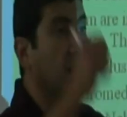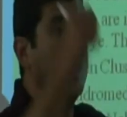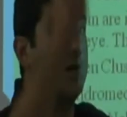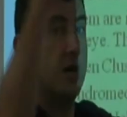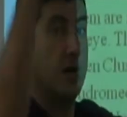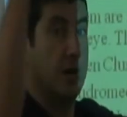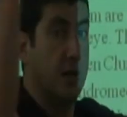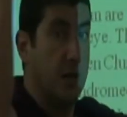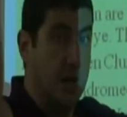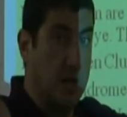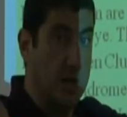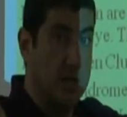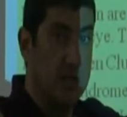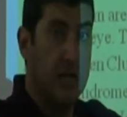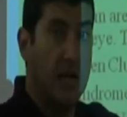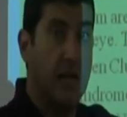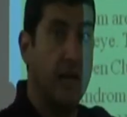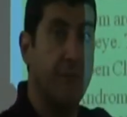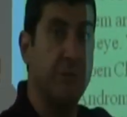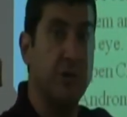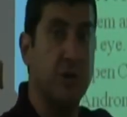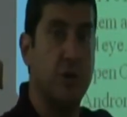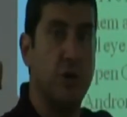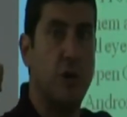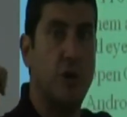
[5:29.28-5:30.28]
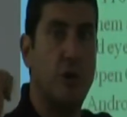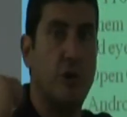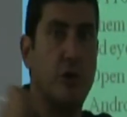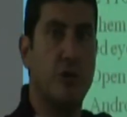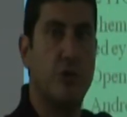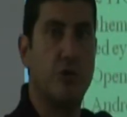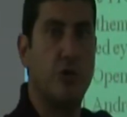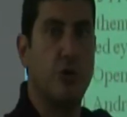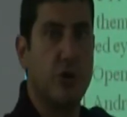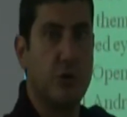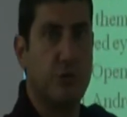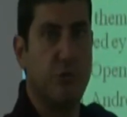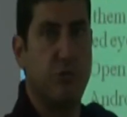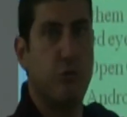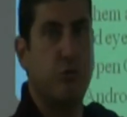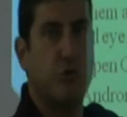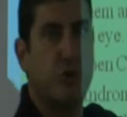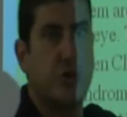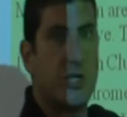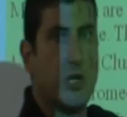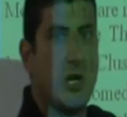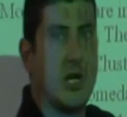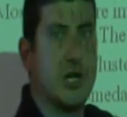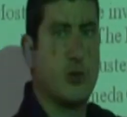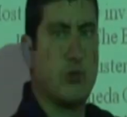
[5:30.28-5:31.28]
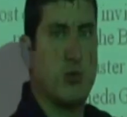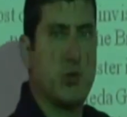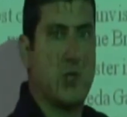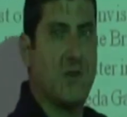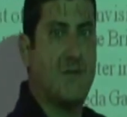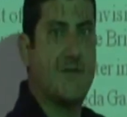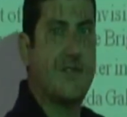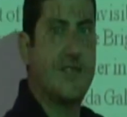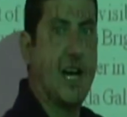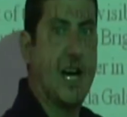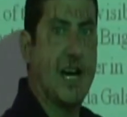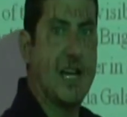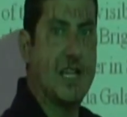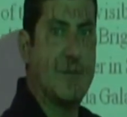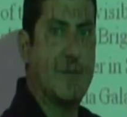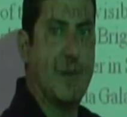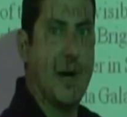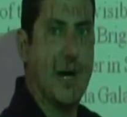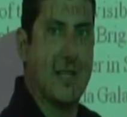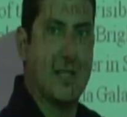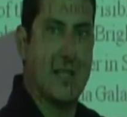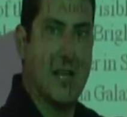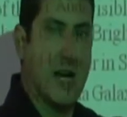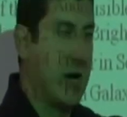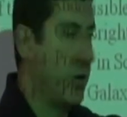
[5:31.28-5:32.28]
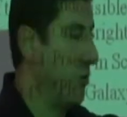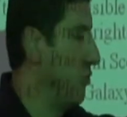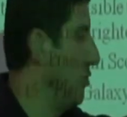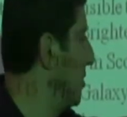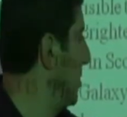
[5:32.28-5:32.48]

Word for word: a long time ago, those blue stars would have died by now.